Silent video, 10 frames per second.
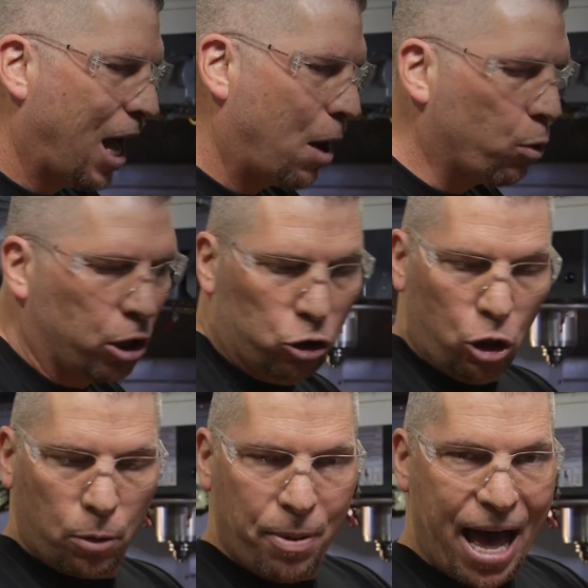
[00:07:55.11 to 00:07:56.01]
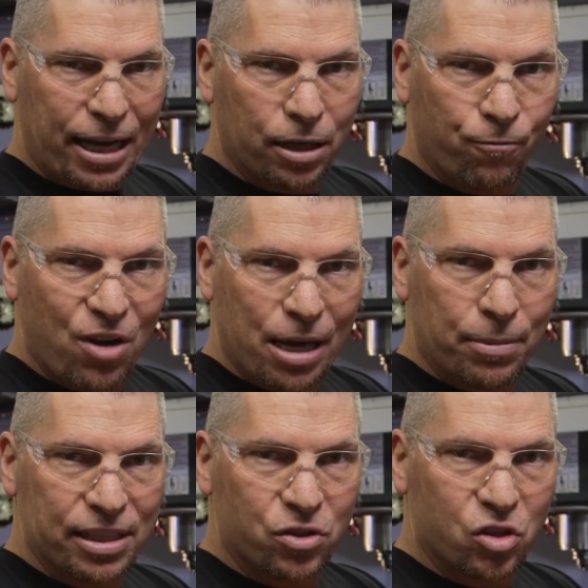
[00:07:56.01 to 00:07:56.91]
I wanna look back and find
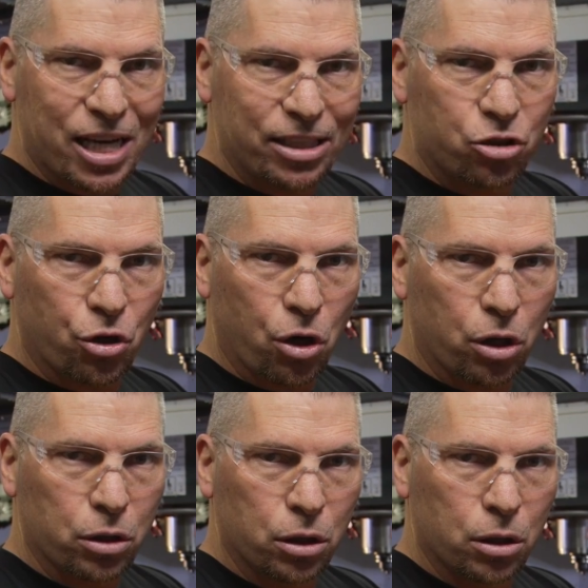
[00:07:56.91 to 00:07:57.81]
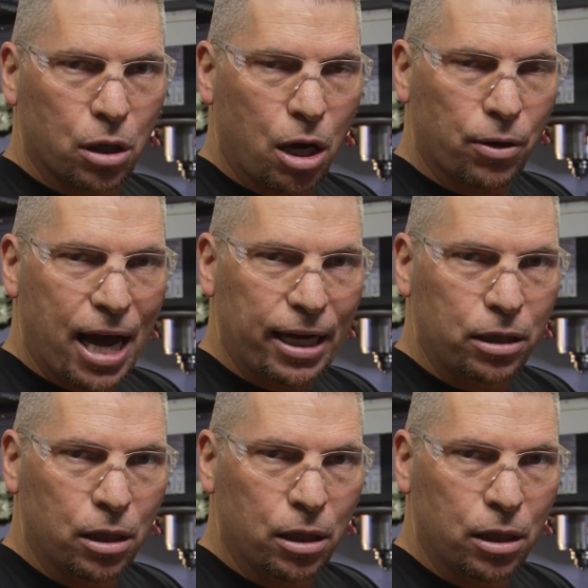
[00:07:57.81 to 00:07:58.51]
my center, all right?